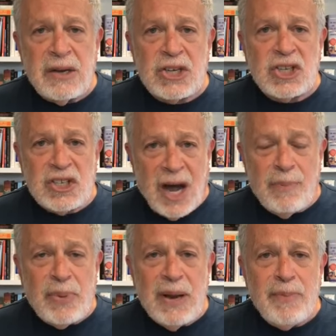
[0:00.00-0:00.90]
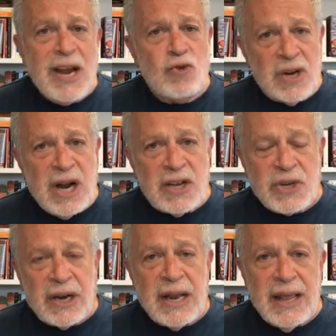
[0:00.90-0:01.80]
stop
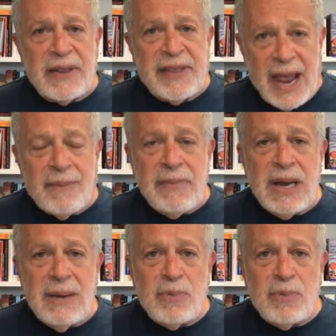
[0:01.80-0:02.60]
patronizing them,